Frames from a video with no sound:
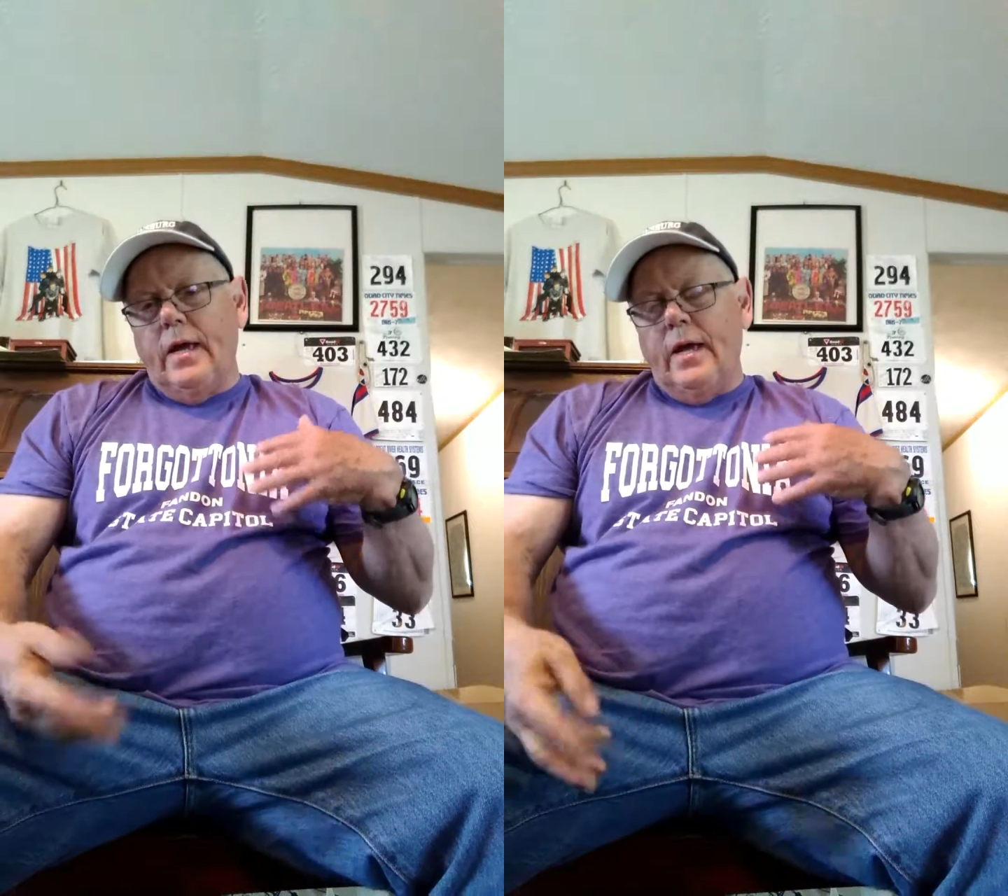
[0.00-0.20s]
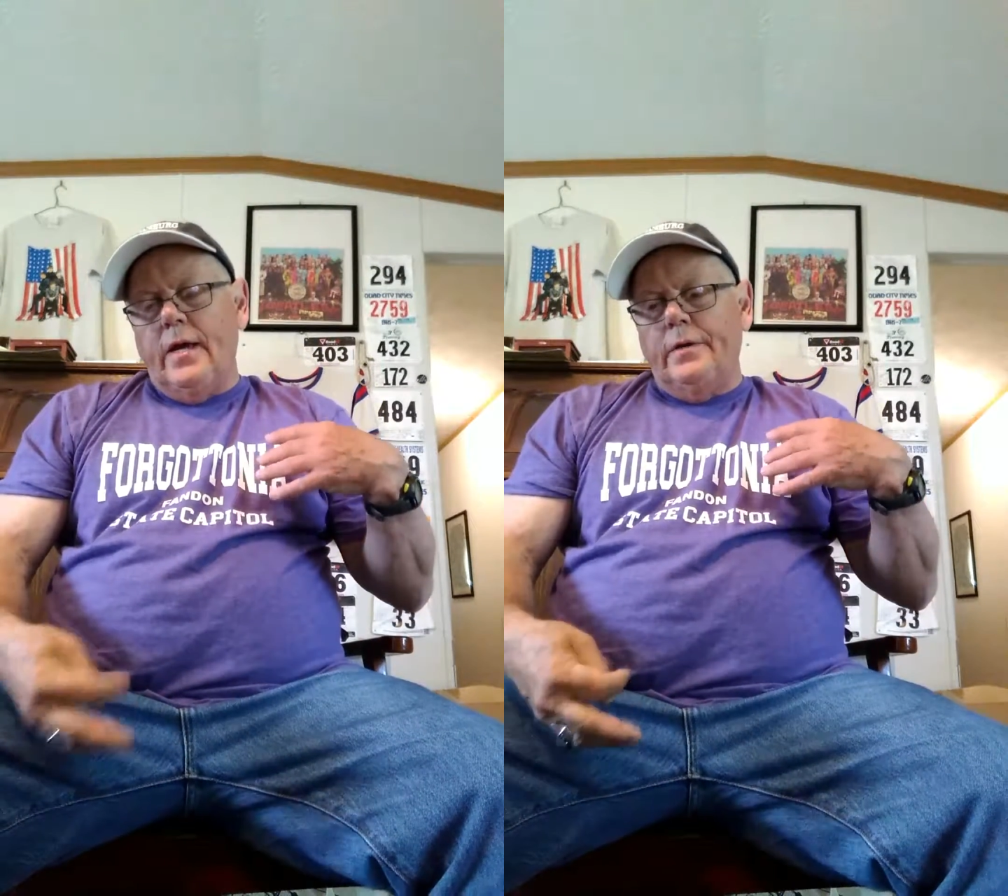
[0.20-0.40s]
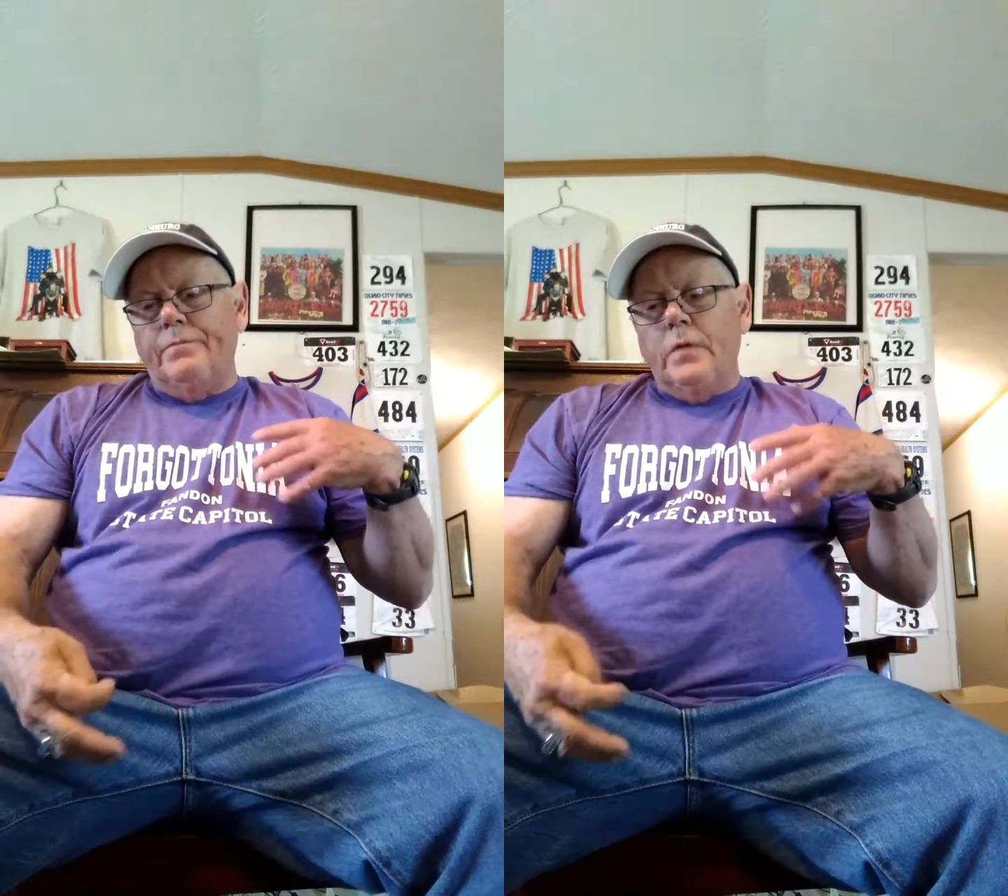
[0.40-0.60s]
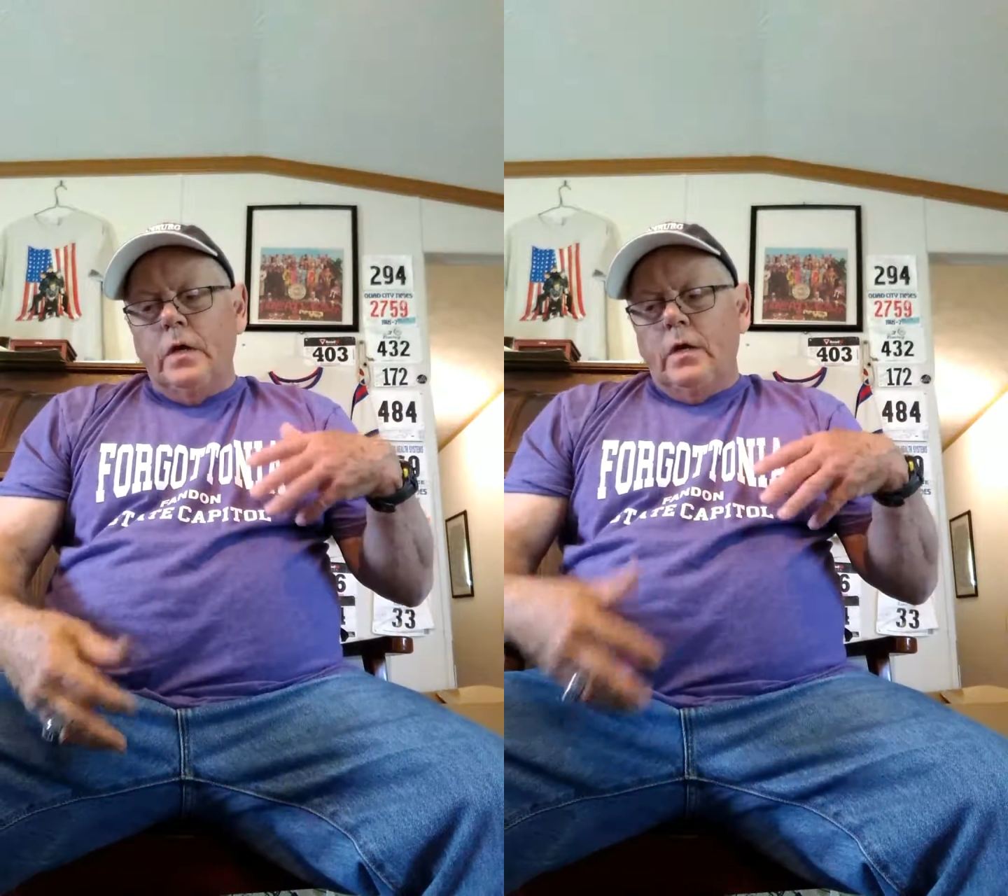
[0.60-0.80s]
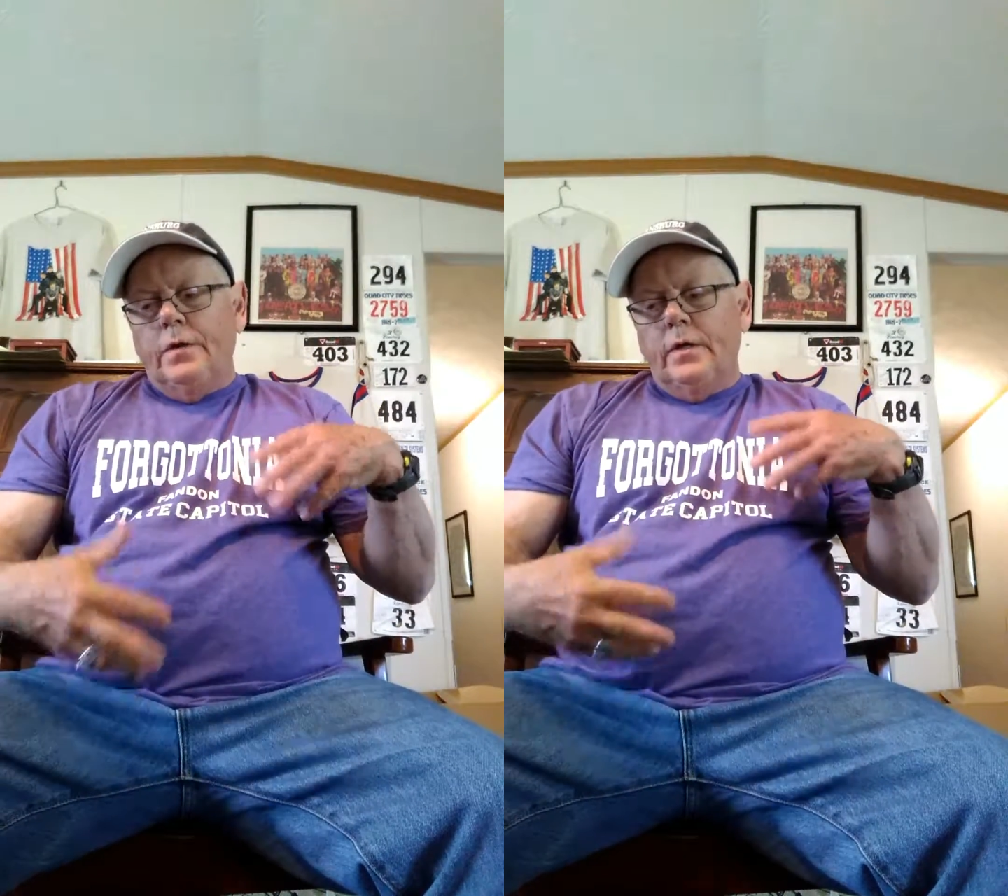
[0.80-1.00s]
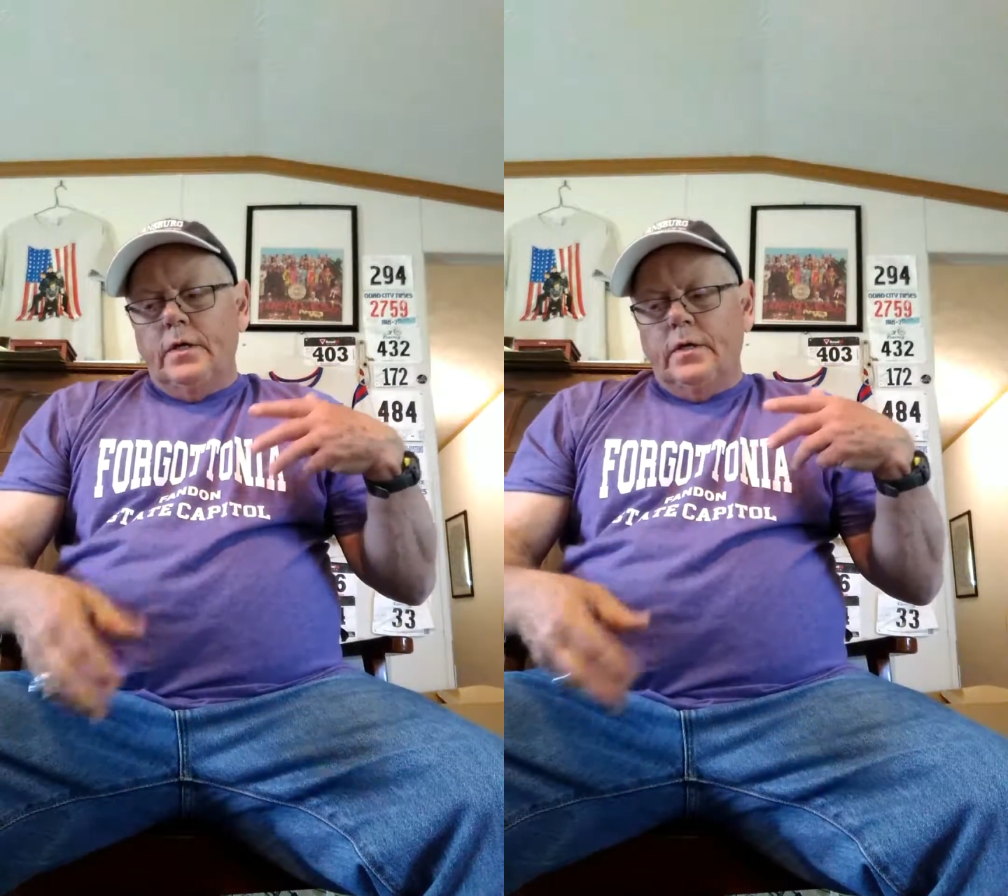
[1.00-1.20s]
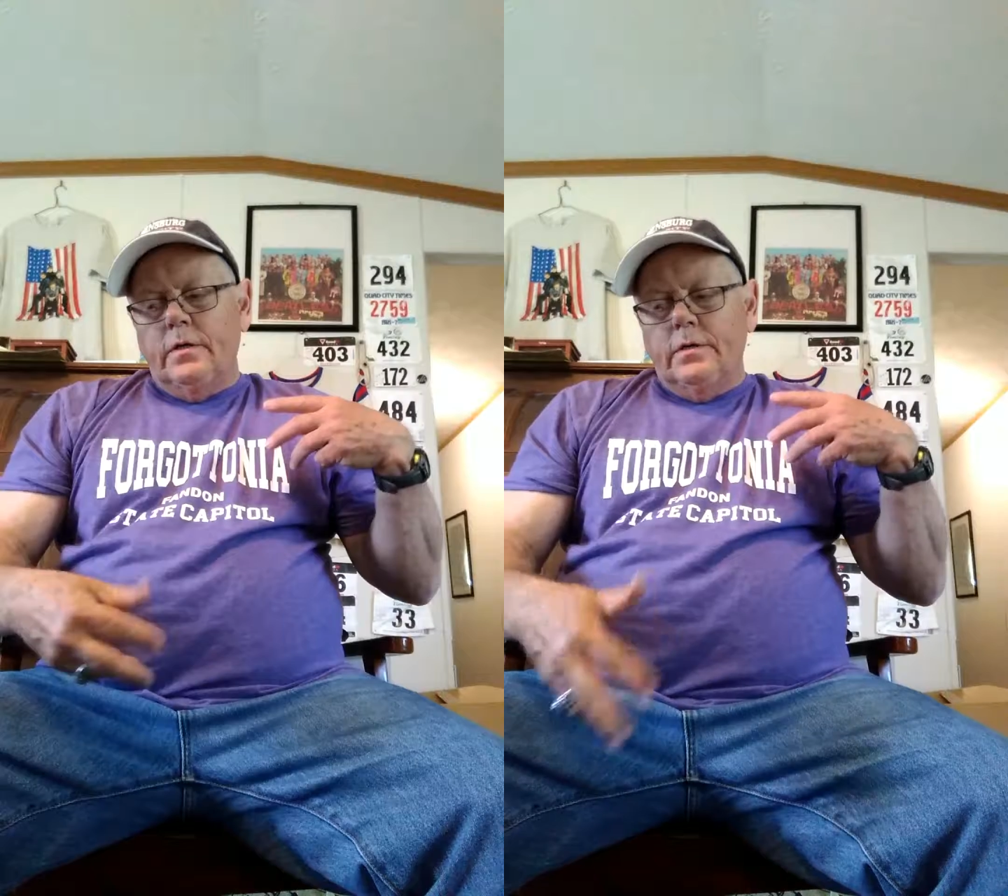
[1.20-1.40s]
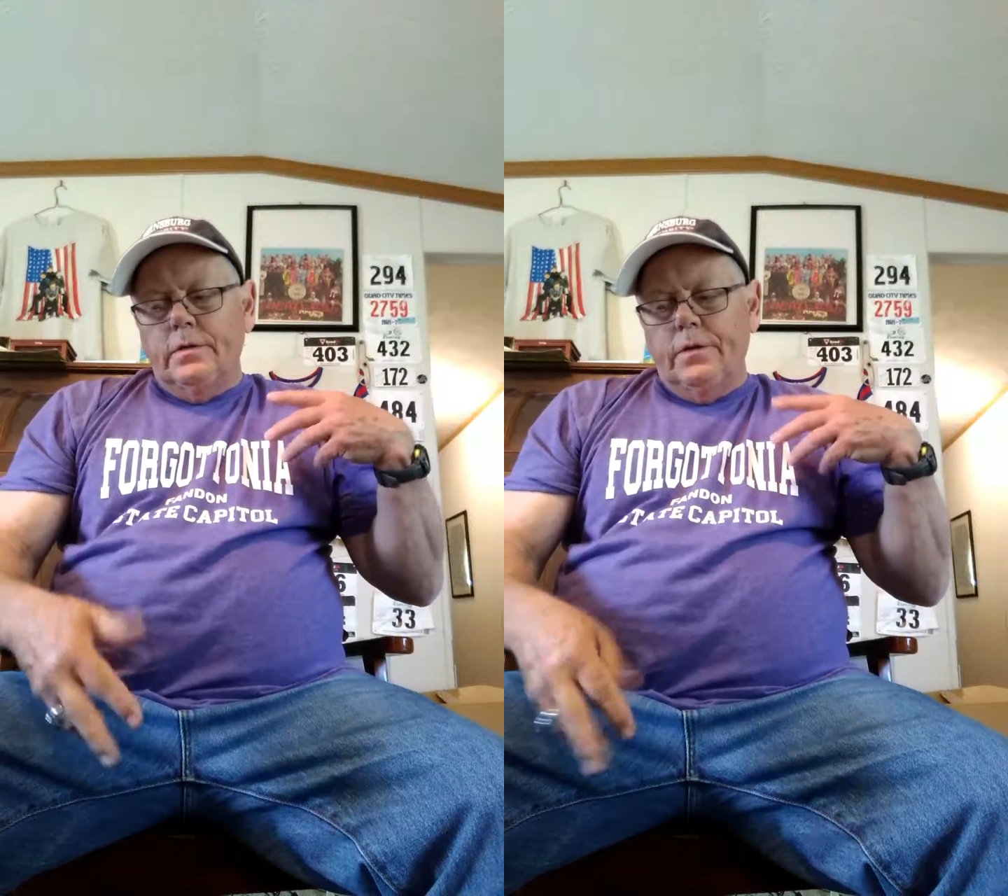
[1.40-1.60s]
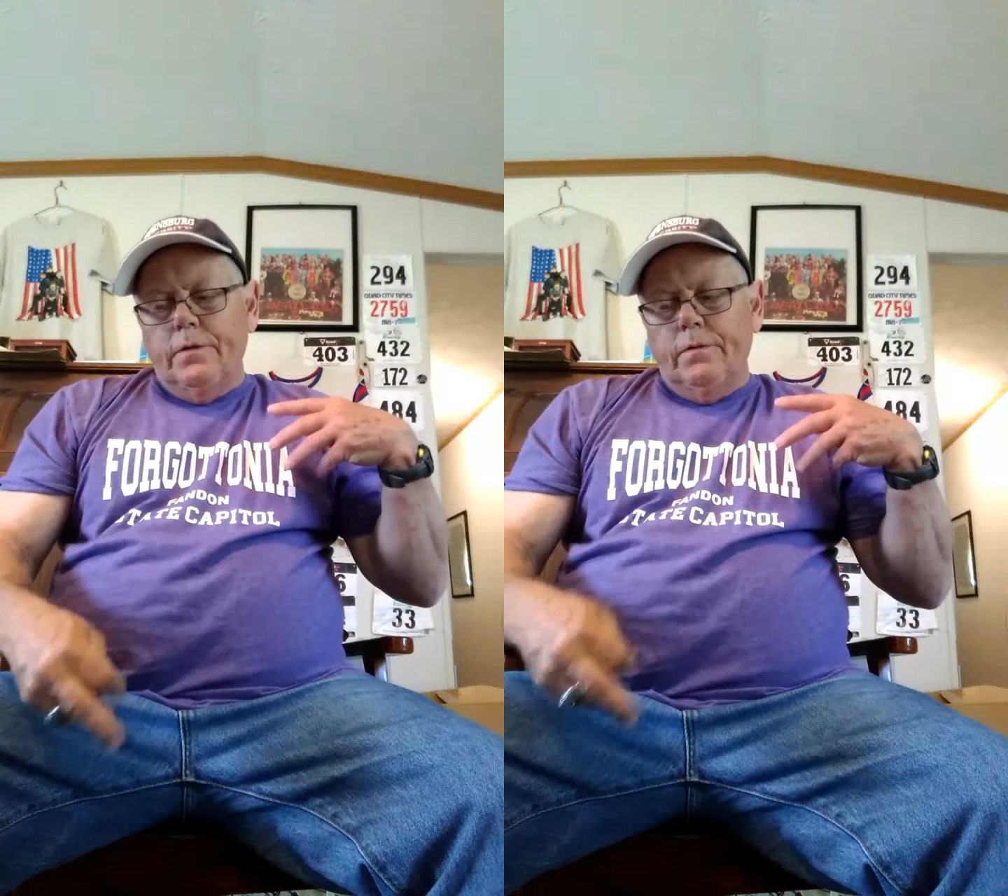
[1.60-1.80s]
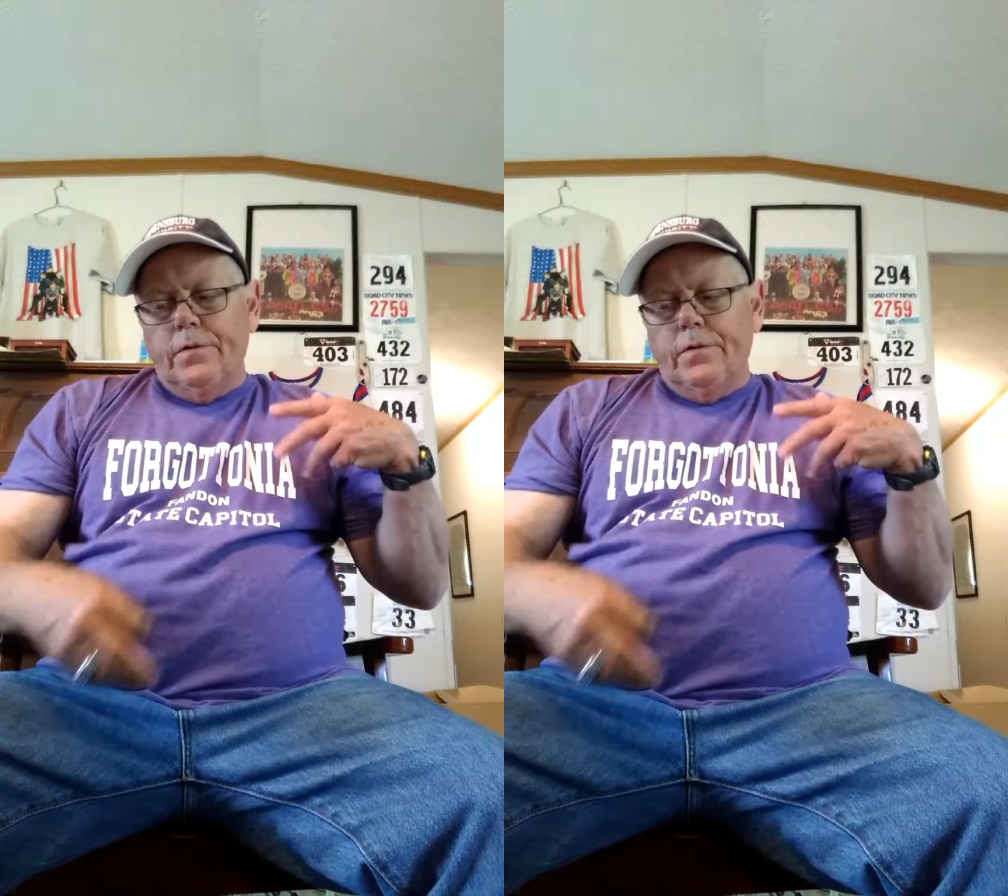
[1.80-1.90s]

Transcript: and the